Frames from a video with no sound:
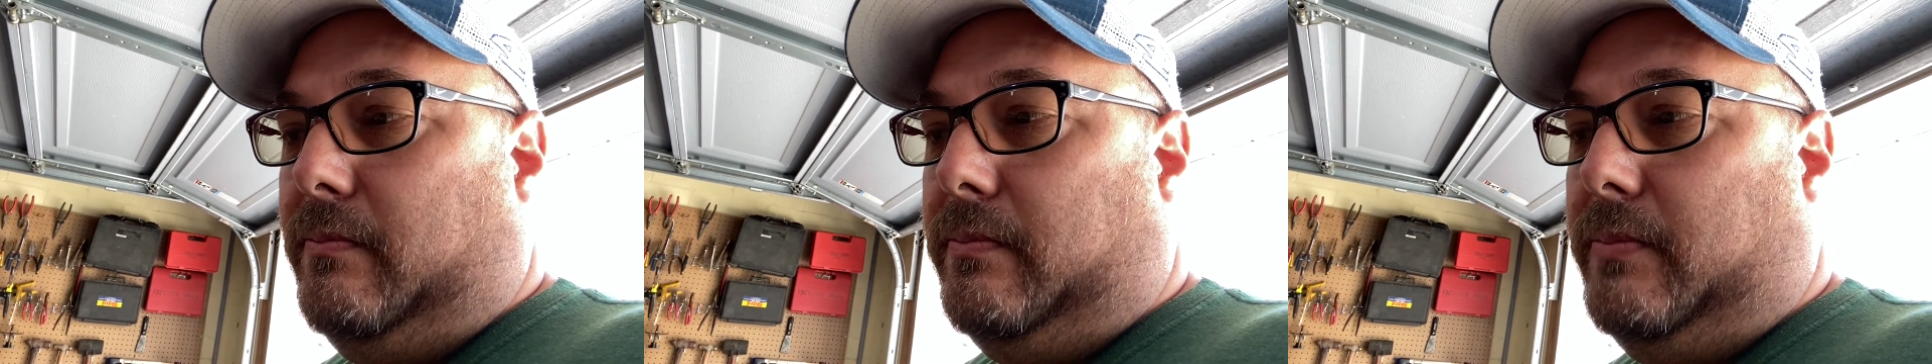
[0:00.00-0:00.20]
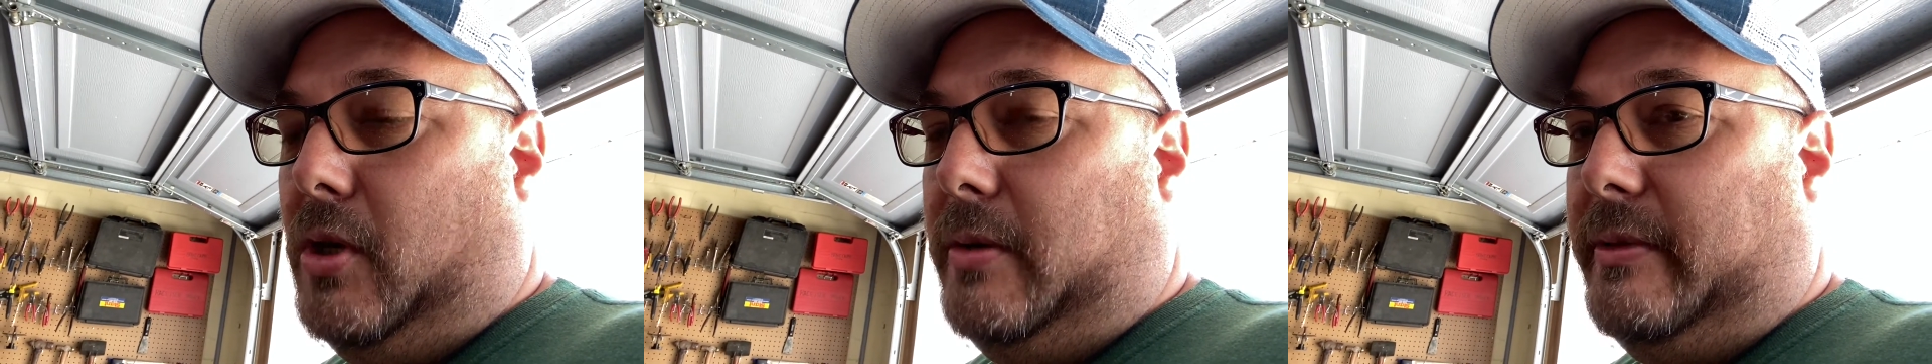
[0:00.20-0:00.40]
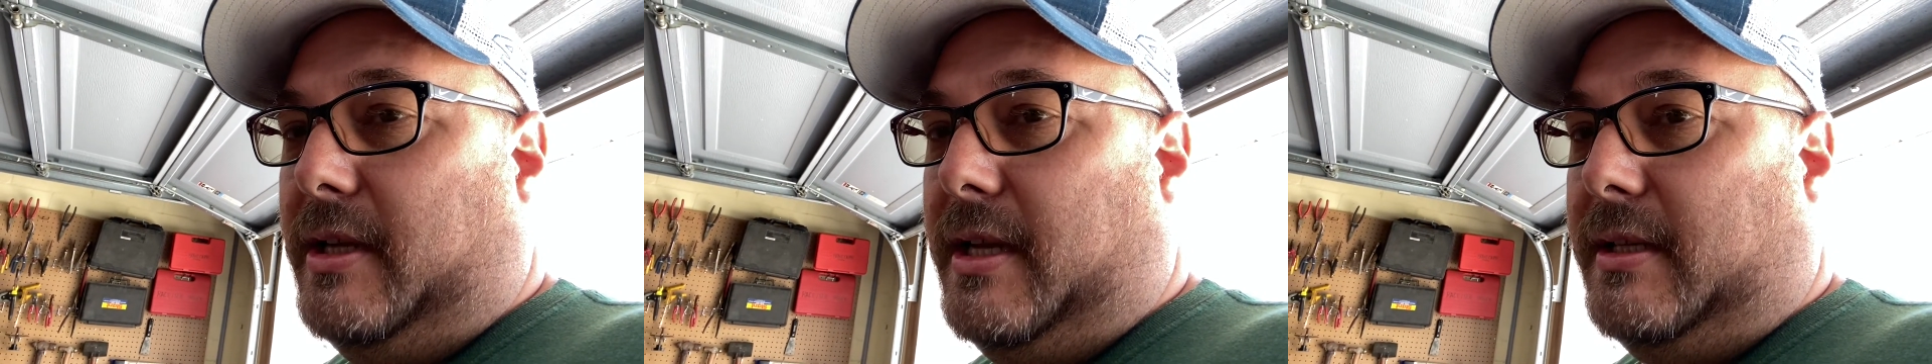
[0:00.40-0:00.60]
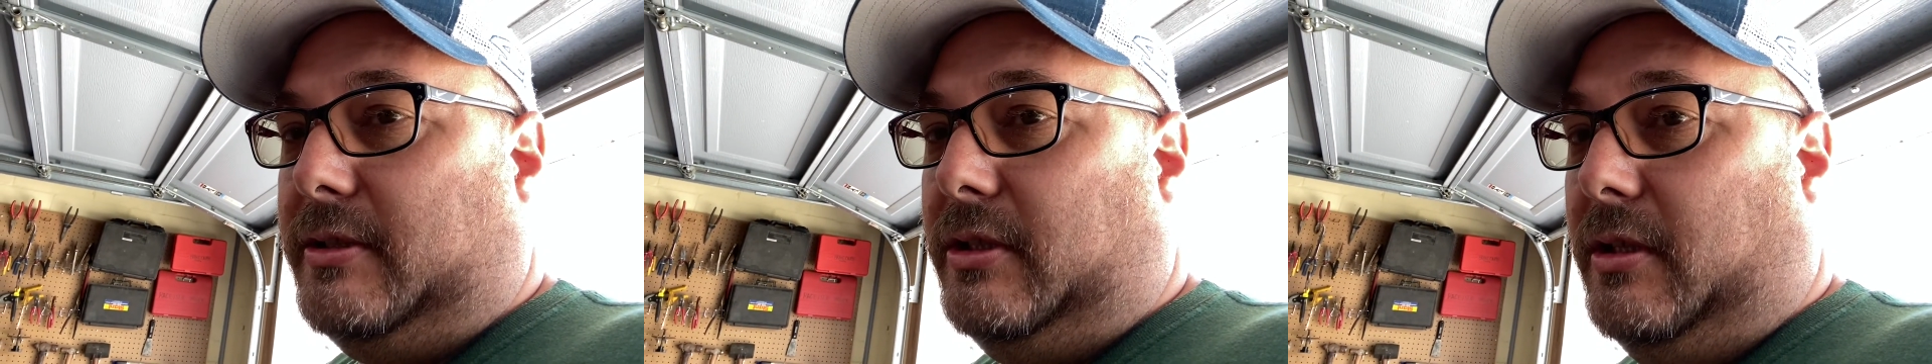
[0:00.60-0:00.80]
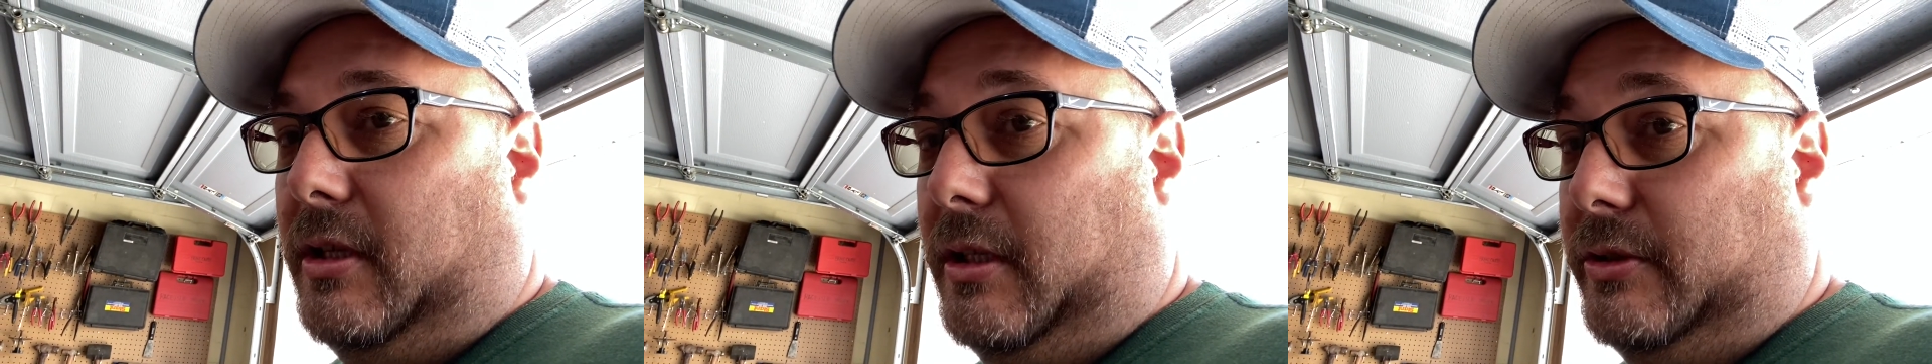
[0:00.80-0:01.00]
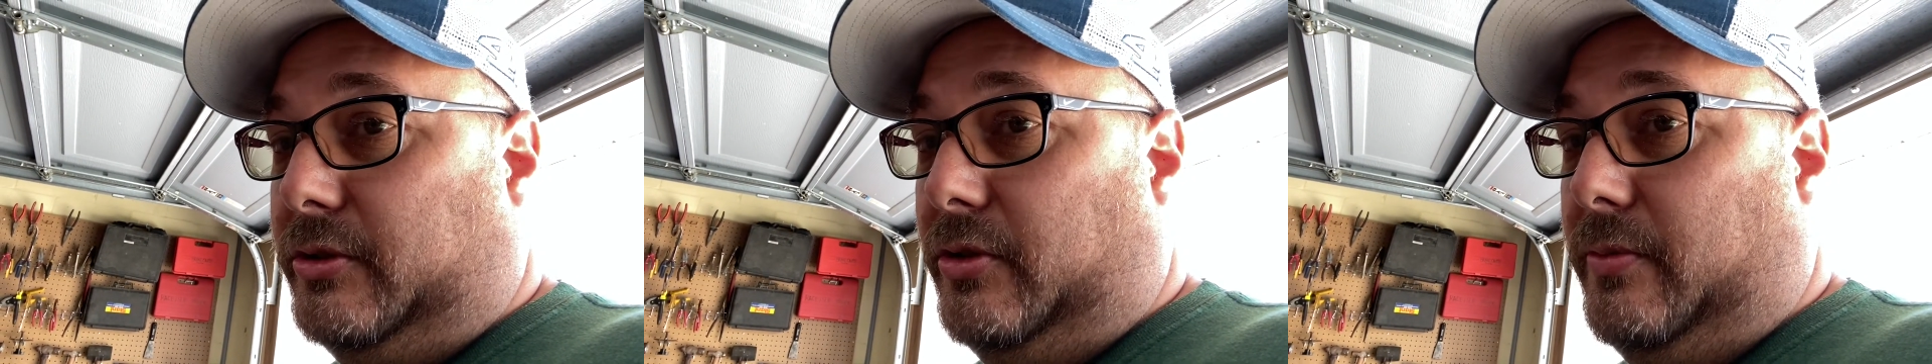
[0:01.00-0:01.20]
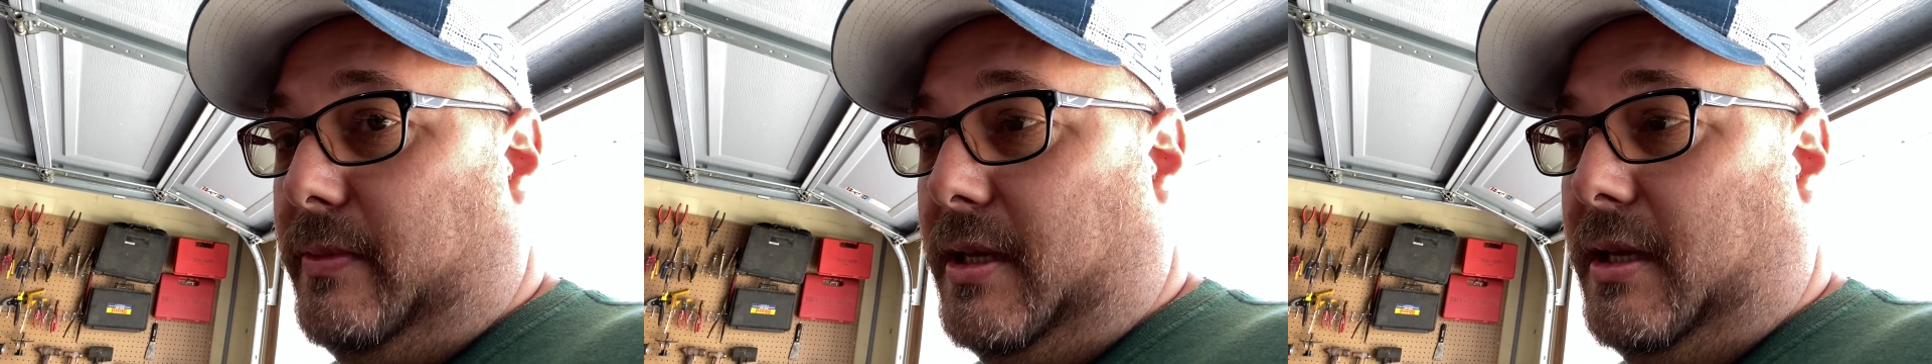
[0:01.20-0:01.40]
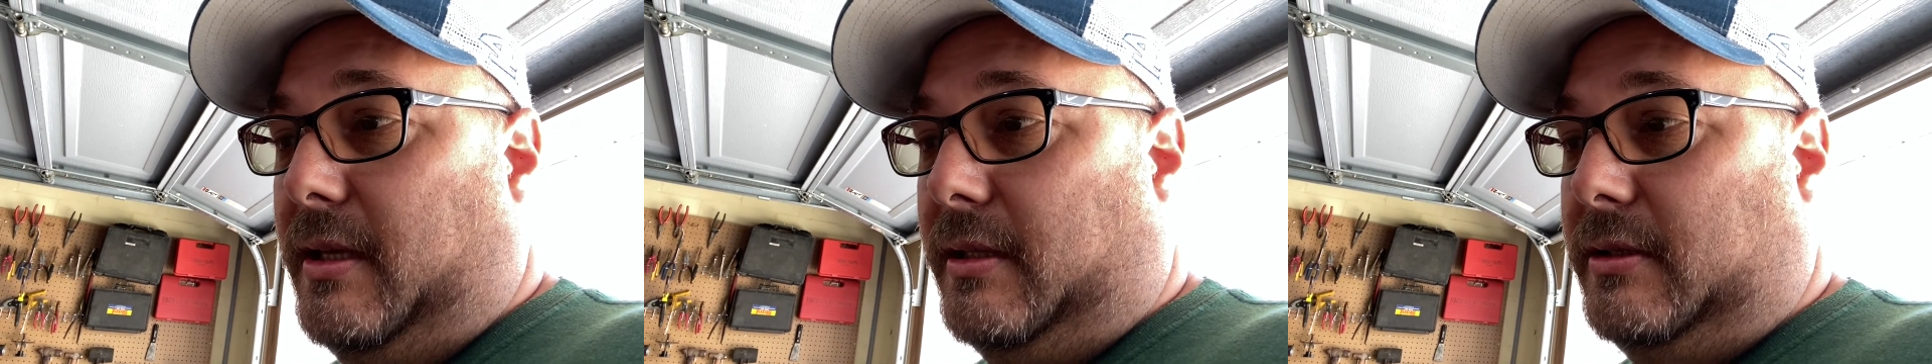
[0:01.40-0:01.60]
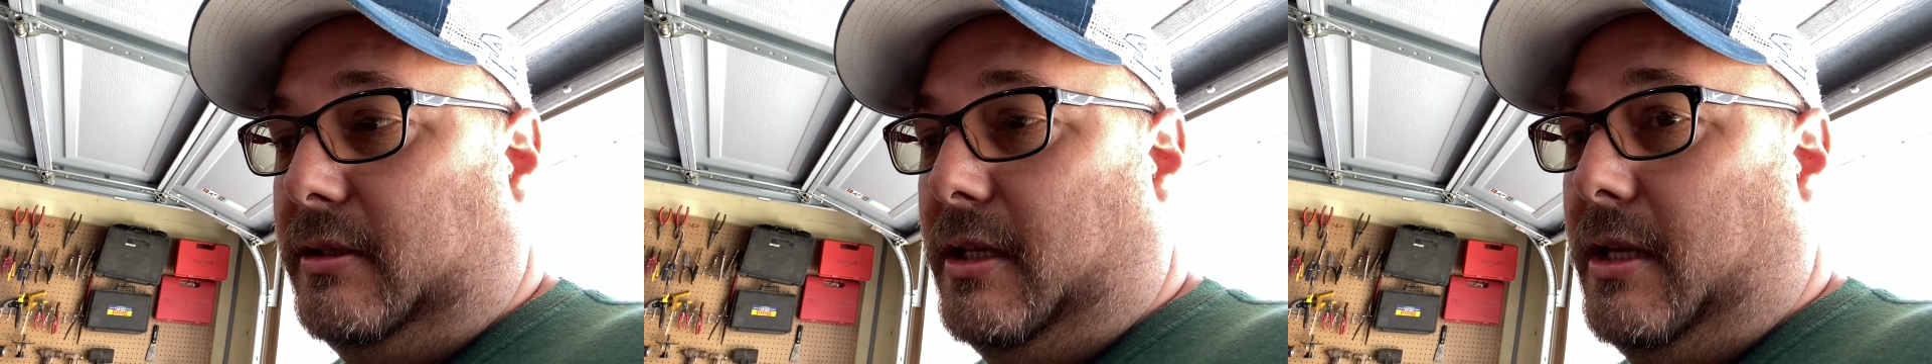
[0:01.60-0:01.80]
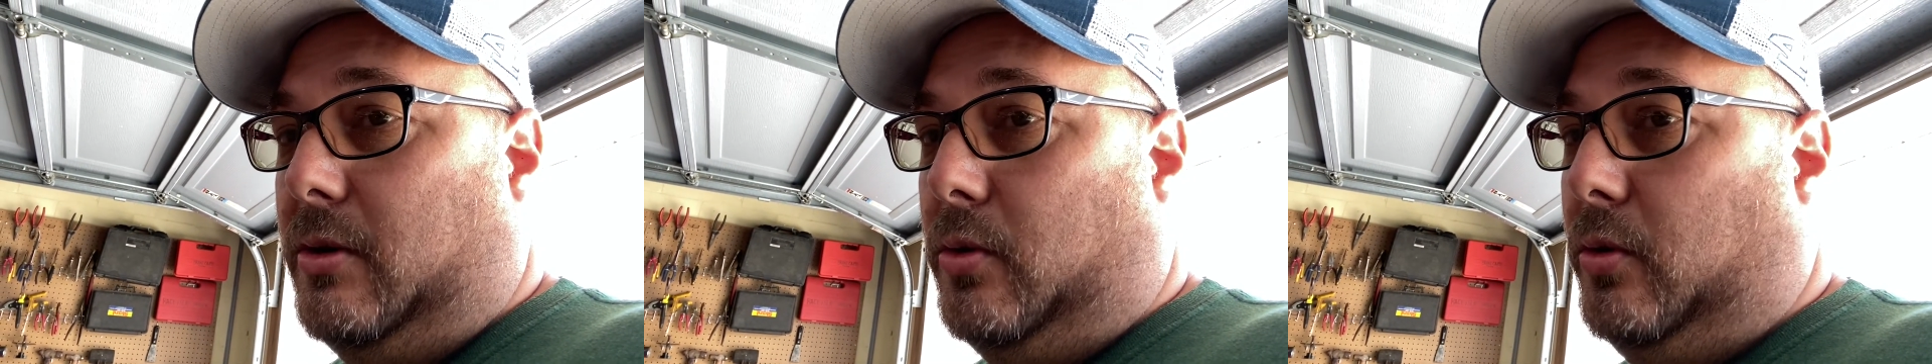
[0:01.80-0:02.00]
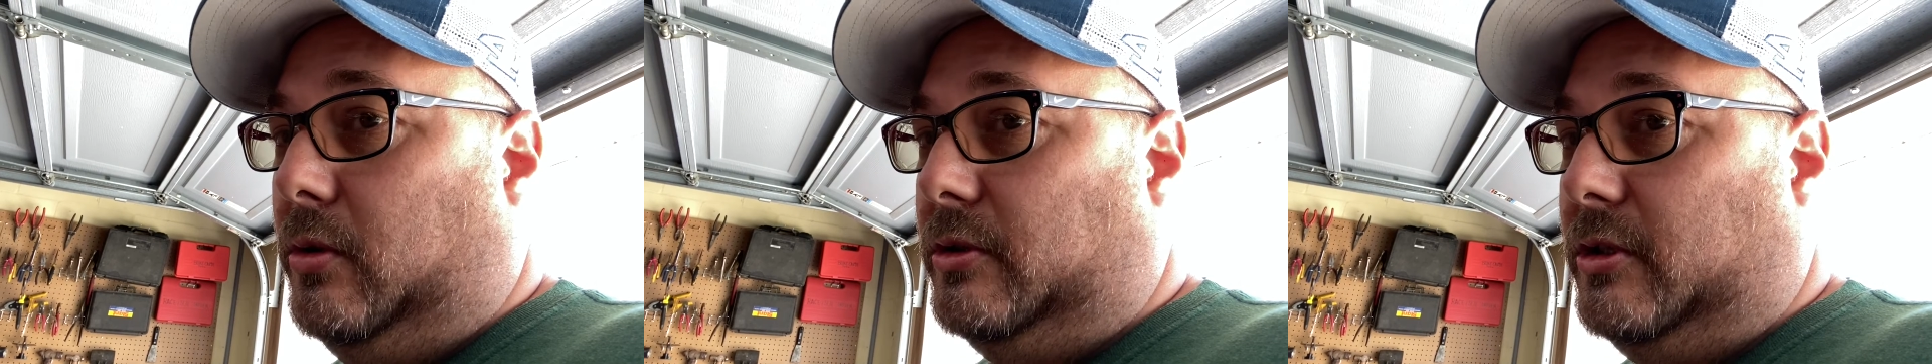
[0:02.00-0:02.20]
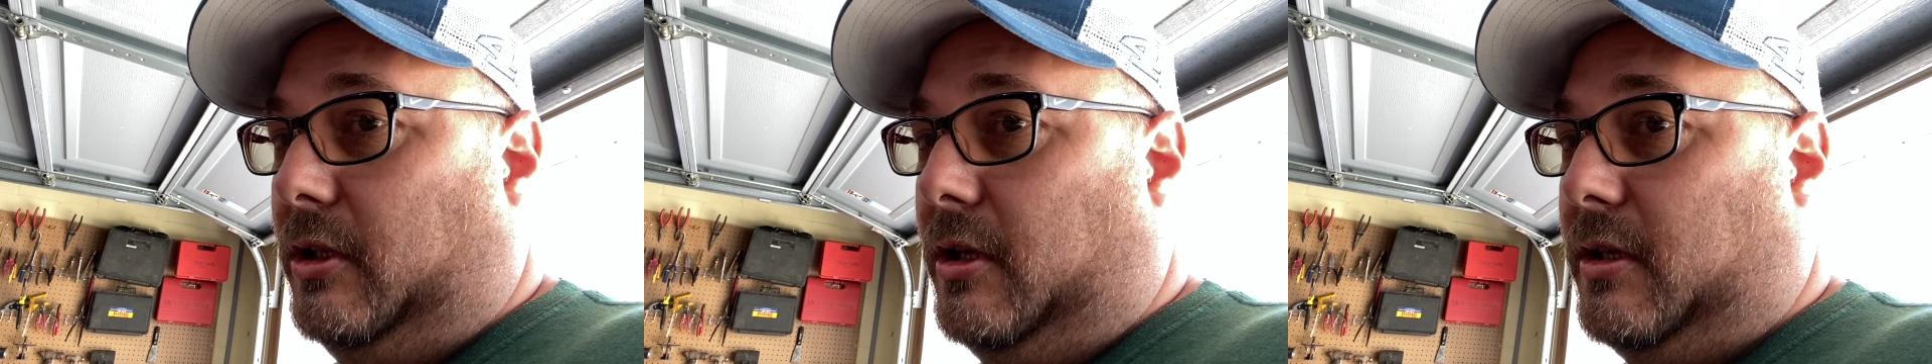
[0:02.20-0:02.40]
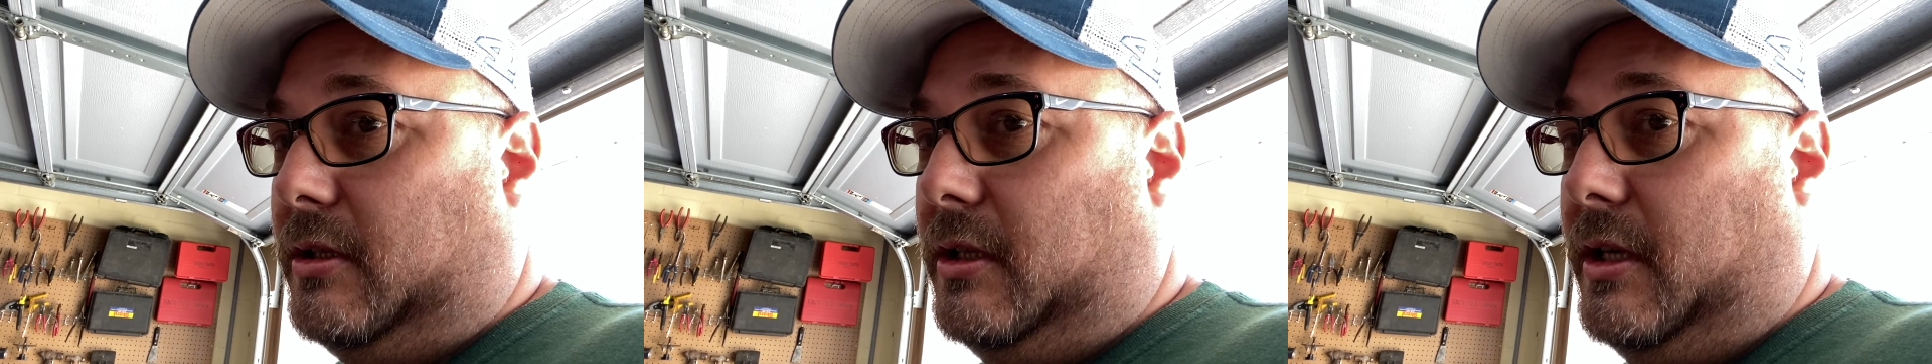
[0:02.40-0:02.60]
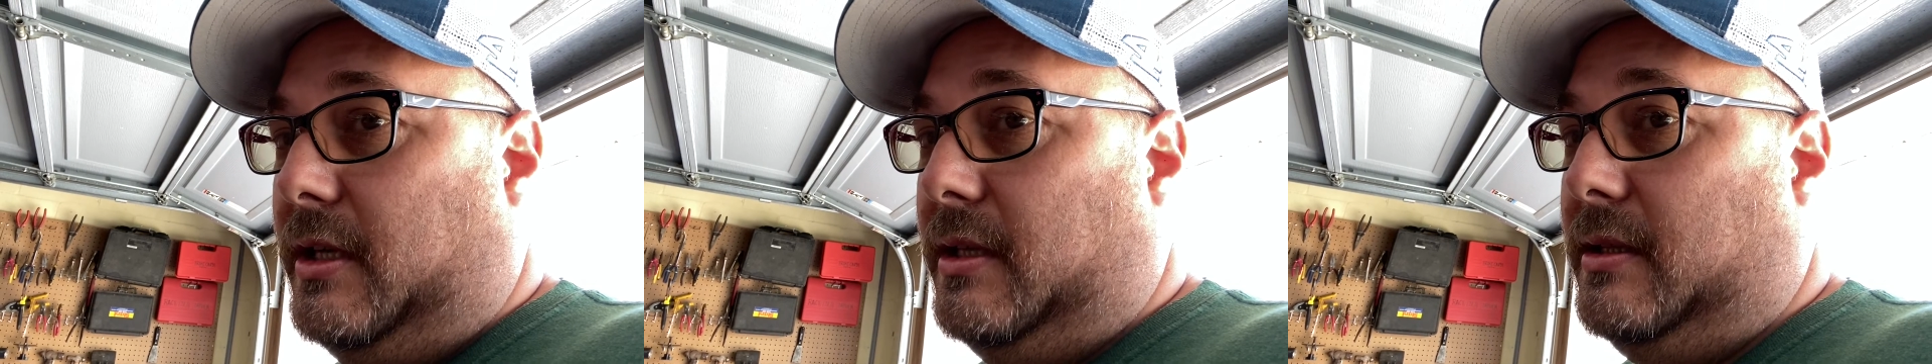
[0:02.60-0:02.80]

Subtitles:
Permatex also makes an orange Loctite